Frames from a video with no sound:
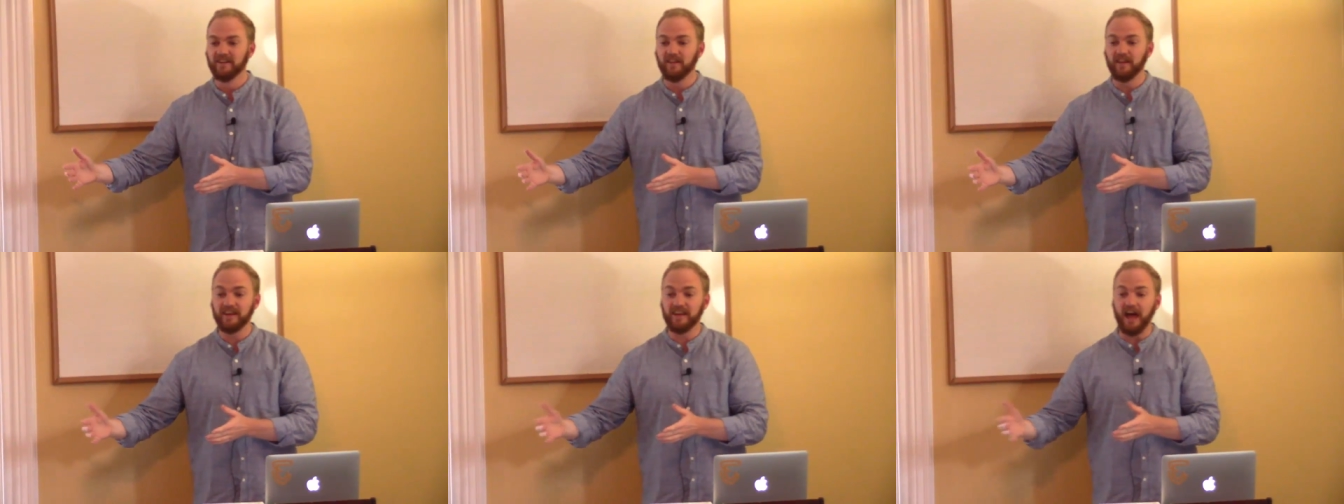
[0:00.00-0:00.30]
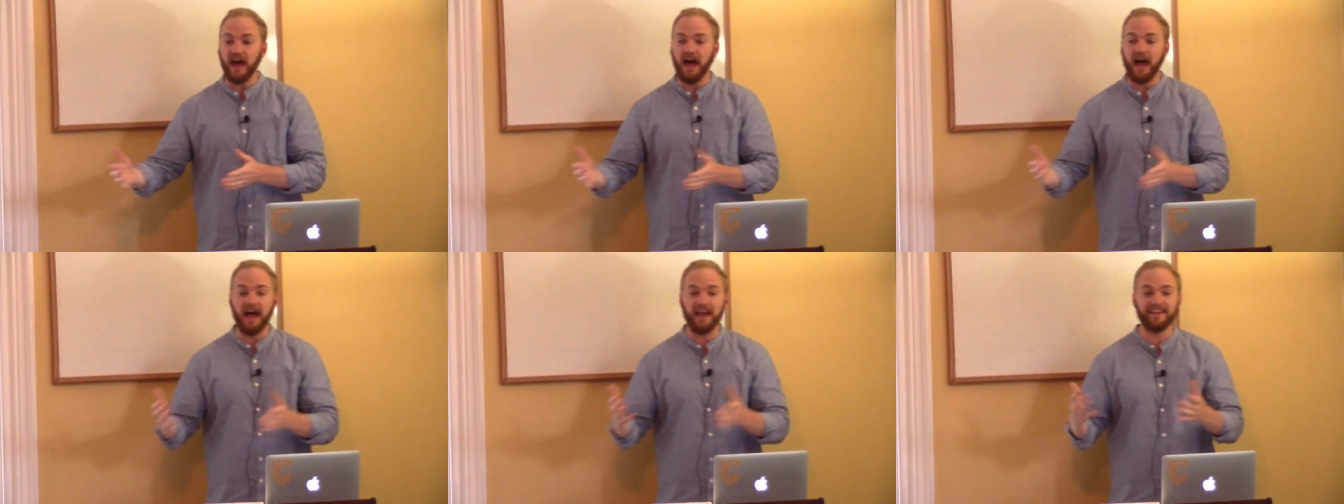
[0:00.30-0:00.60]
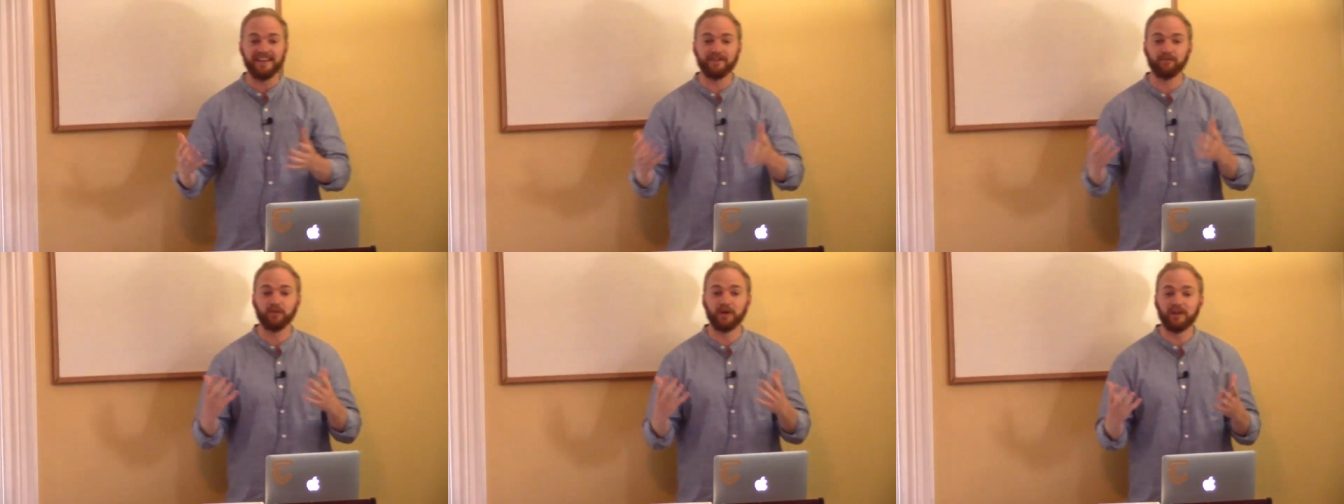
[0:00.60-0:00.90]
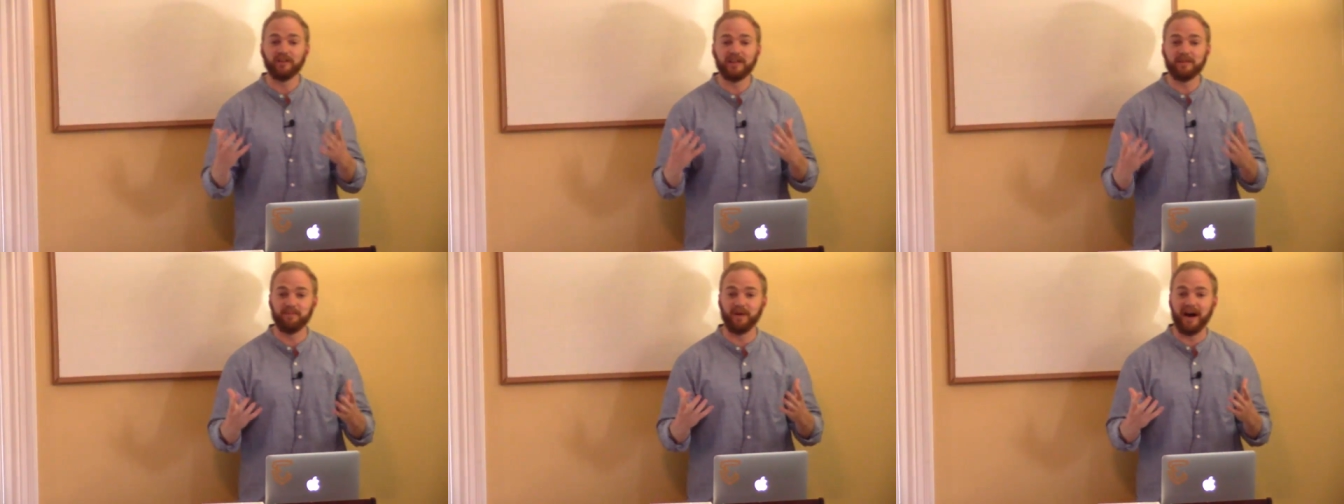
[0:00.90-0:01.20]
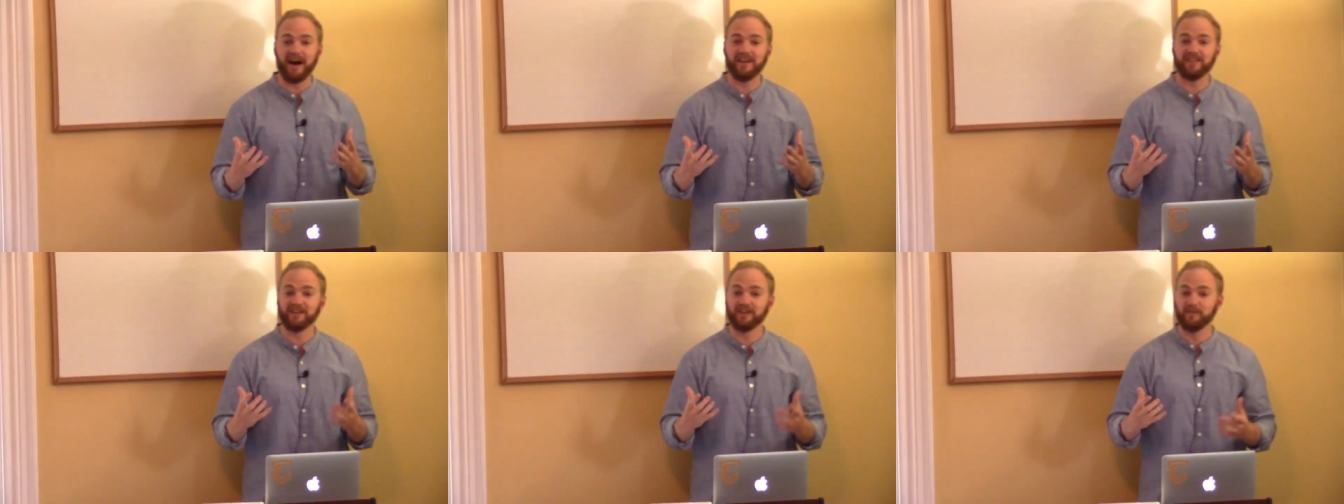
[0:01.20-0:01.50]
Like, it really
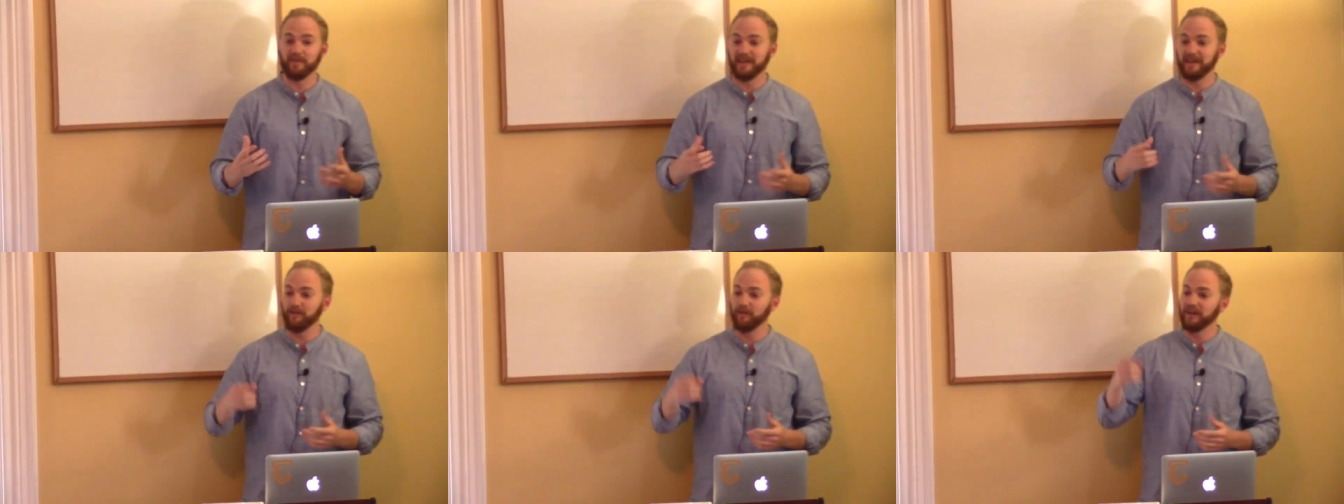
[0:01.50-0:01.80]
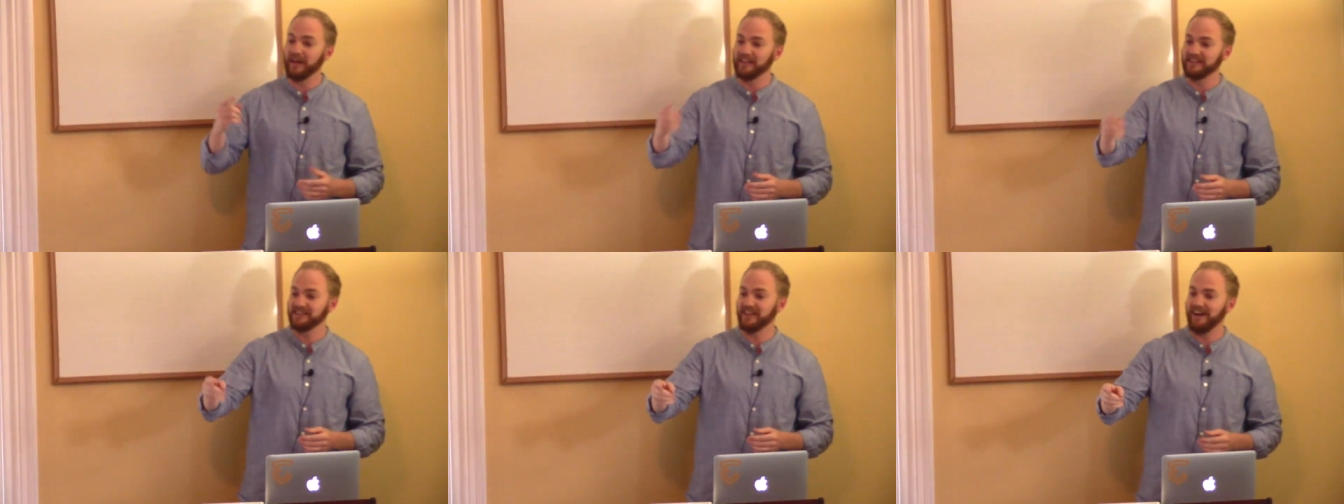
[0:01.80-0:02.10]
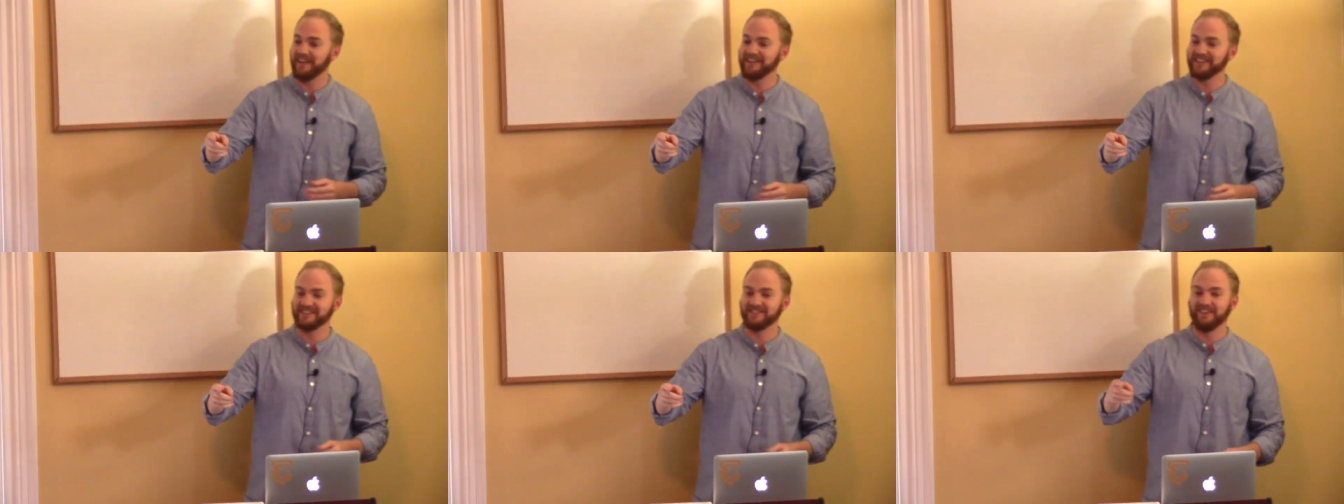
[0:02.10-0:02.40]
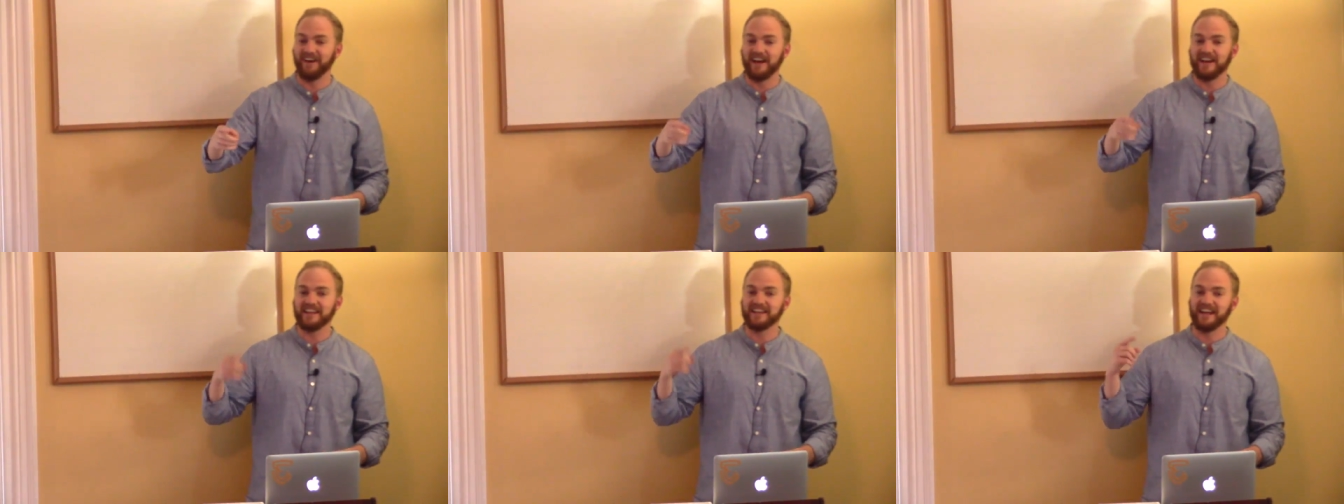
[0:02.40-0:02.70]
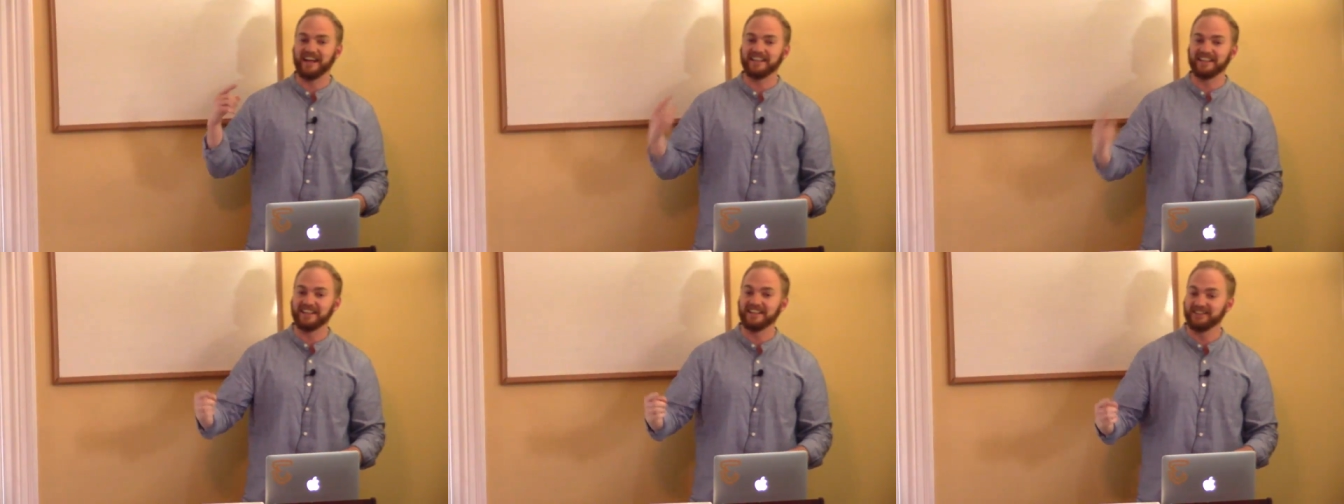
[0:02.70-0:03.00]
bothered me when I saw this fight
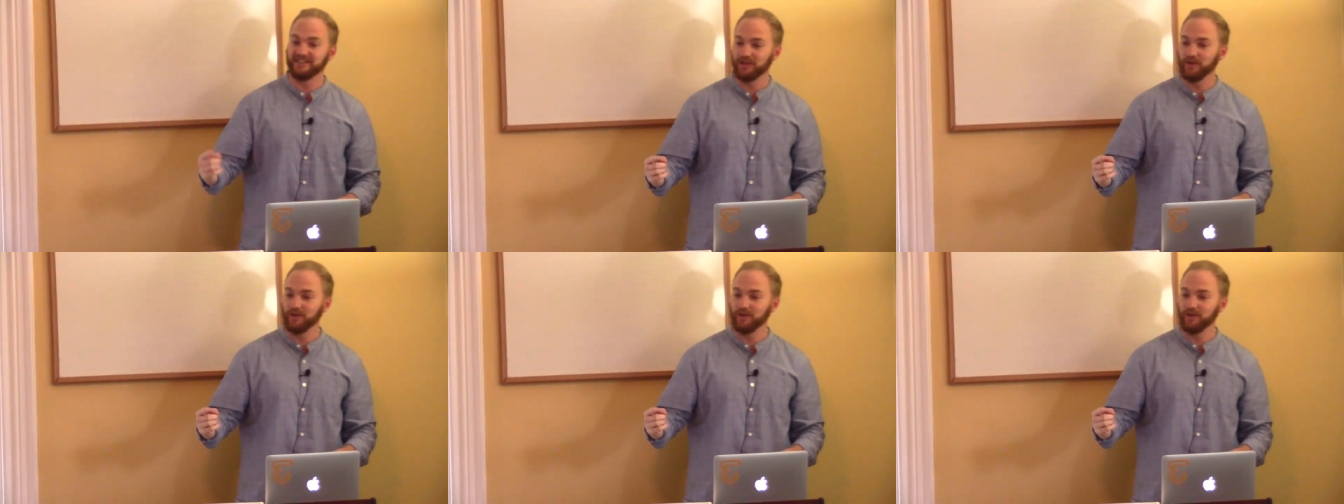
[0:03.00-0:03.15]
and I didn't